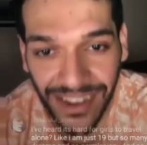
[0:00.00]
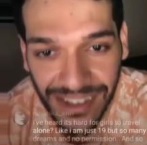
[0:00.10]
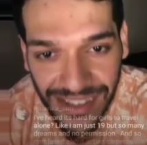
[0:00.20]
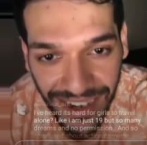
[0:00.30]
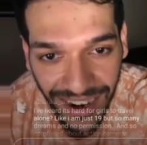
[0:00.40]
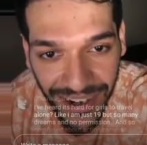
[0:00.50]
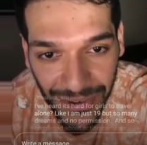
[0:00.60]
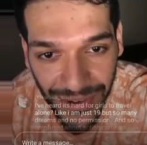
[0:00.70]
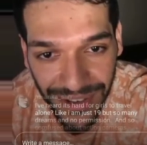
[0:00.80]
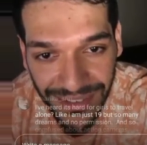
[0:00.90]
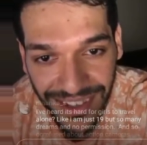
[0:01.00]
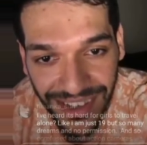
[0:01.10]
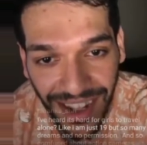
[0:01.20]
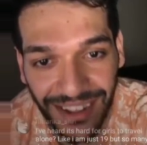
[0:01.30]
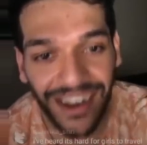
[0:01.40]
Is it hard to live in
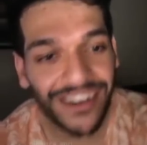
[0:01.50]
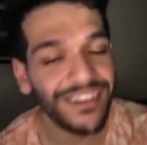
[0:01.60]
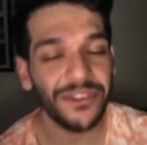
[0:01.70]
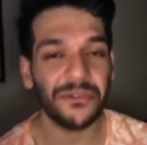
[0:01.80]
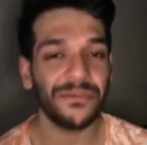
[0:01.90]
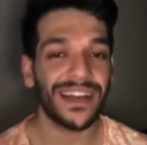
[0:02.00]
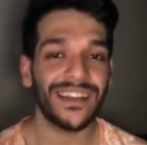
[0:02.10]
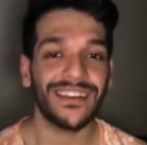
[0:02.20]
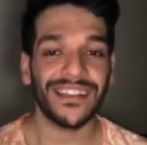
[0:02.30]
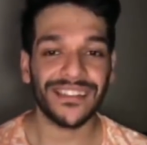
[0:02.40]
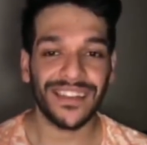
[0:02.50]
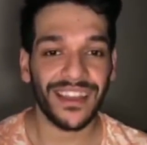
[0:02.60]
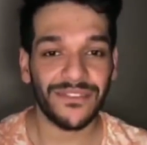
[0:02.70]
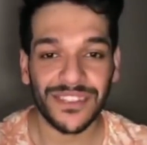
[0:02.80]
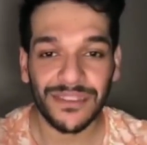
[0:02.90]
another country? No, man, that's
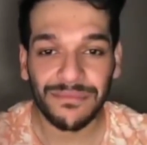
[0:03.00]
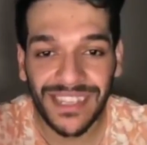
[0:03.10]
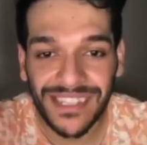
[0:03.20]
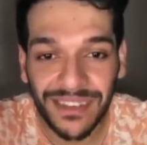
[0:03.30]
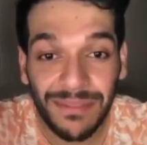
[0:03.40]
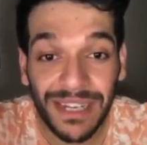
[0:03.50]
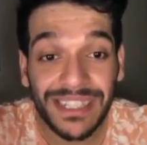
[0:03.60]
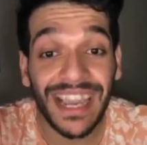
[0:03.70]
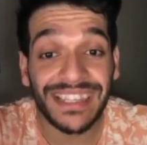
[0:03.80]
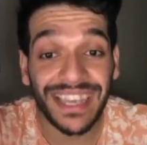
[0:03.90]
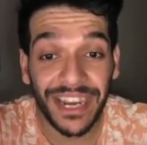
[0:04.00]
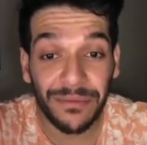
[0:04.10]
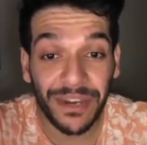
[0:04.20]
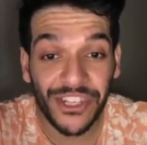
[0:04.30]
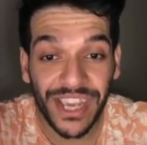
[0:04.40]
life. It's amazing. But guys, can
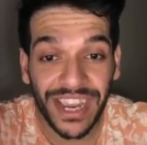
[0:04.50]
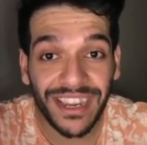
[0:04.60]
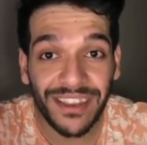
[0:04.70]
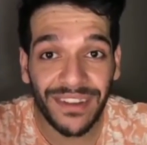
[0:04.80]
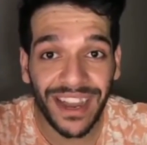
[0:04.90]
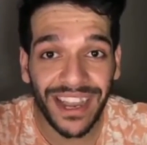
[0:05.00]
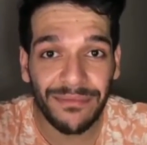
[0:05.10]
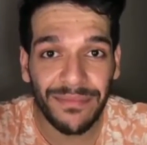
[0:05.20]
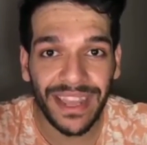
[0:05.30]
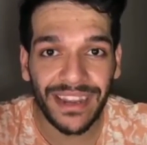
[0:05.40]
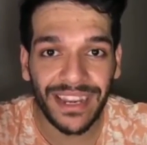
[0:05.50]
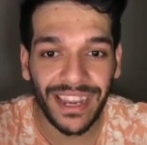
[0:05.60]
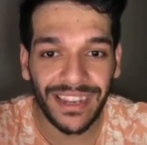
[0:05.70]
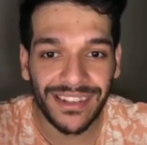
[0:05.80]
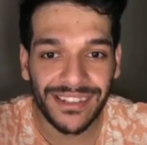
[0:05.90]
anybody check if I am
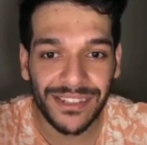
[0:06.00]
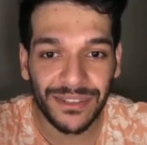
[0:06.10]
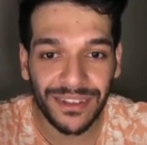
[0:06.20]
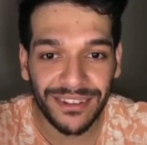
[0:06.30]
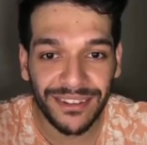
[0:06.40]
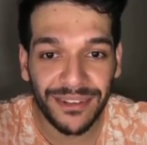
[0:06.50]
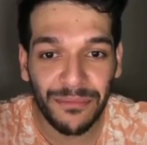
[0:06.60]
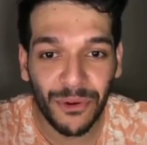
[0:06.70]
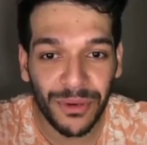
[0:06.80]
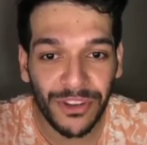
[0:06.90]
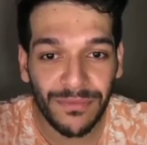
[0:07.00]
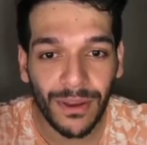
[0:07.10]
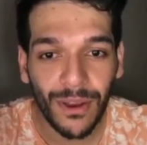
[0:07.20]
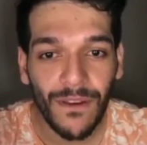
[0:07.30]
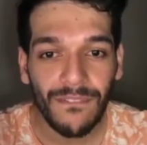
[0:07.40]
10K? This is the moment of...
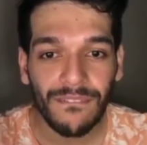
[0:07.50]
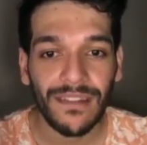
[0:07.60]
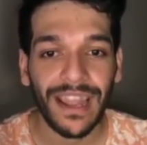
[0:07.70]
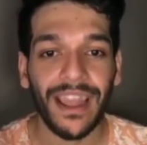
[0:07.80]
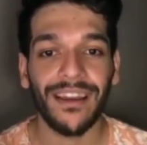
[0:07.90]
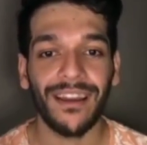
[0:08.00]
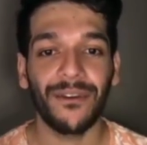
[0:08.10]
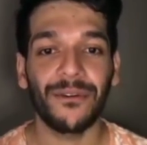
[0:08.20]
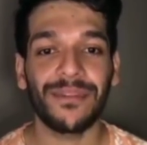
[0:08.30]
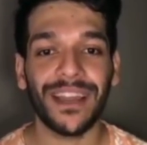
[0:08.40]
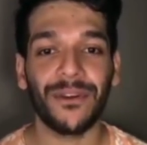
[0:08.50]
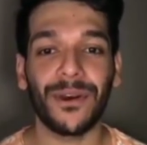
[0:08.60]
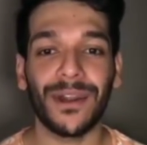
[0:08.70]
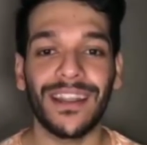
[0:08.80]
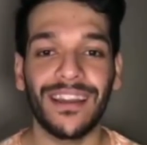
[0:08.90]
Oh my
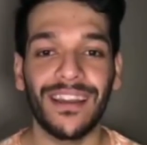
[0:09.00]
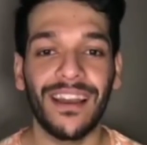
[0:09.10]
god.